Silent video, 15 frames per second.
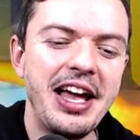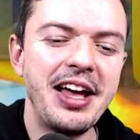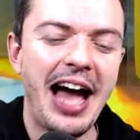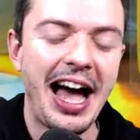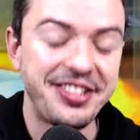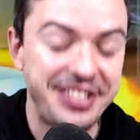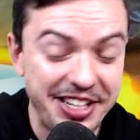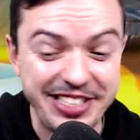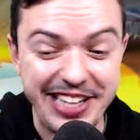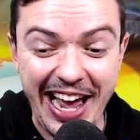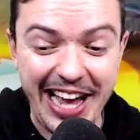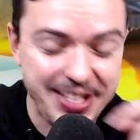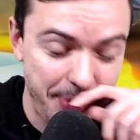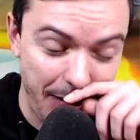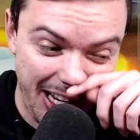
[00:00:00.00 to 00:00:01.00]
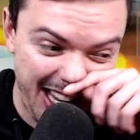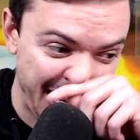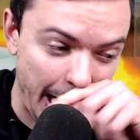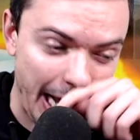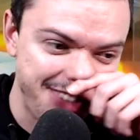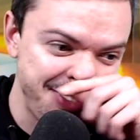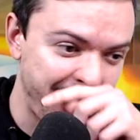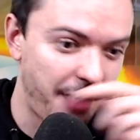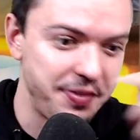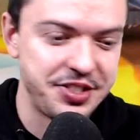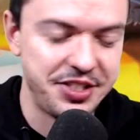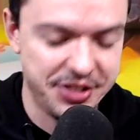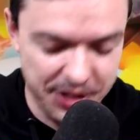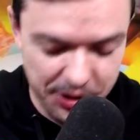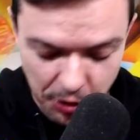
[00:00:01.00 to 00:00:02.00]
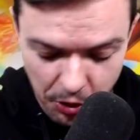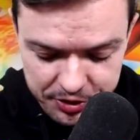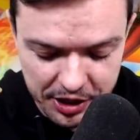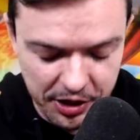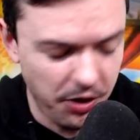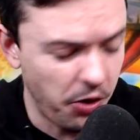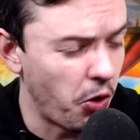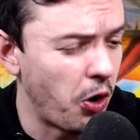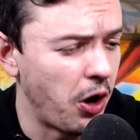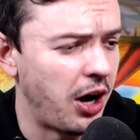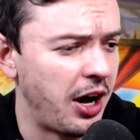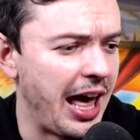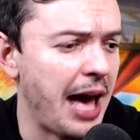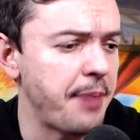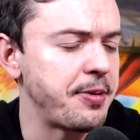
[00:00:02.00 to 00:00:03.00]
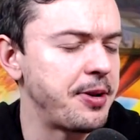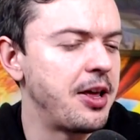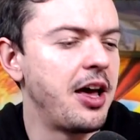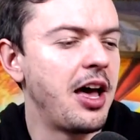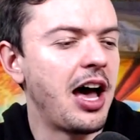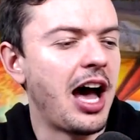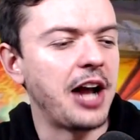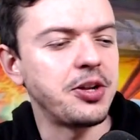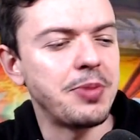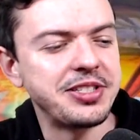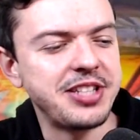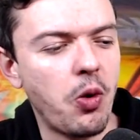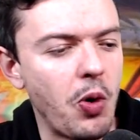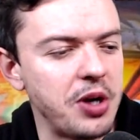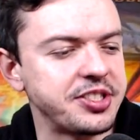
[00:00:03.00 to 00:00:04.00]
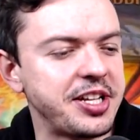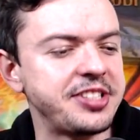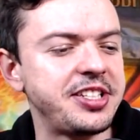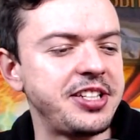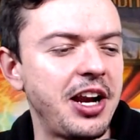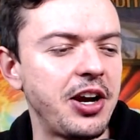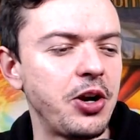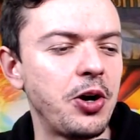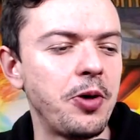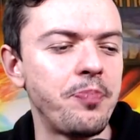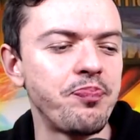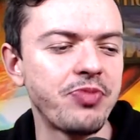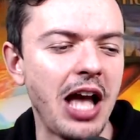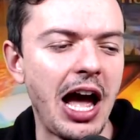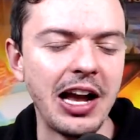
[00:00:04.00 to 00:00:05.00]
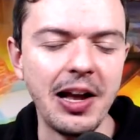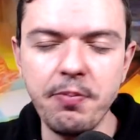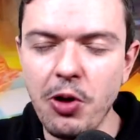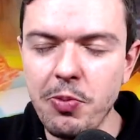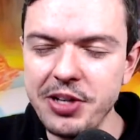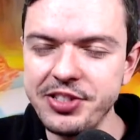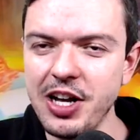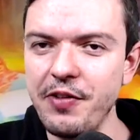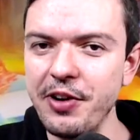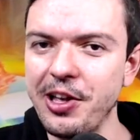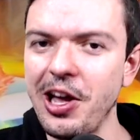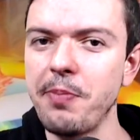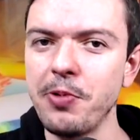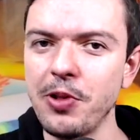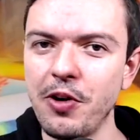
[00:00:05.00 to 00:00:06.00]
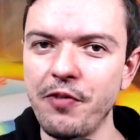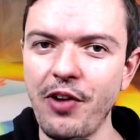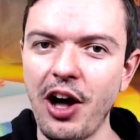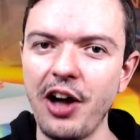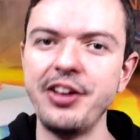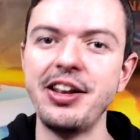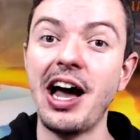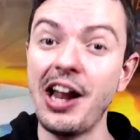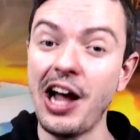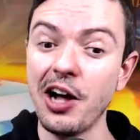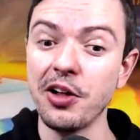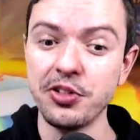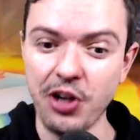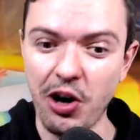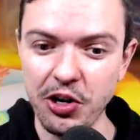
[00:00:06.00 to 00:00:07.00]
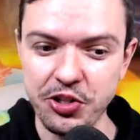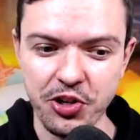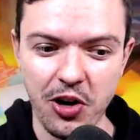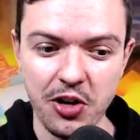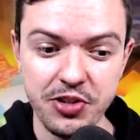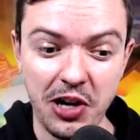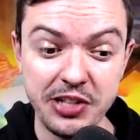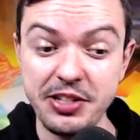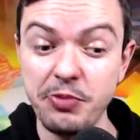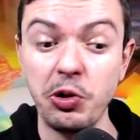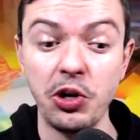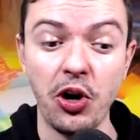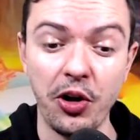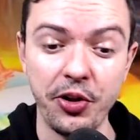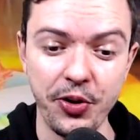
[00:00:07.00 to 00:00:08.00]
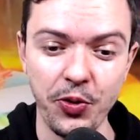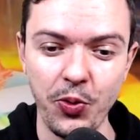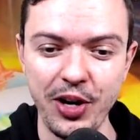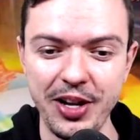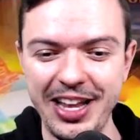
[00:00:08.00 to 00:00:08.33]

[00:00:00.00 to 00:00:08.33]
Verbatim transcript: I said this last week, and then last week obviously this didn't, didn't uh, happen. I told myself, worst case scenario, I could pull myself a couple of uh, non-hollow Dark Charizards and we'll call it a win.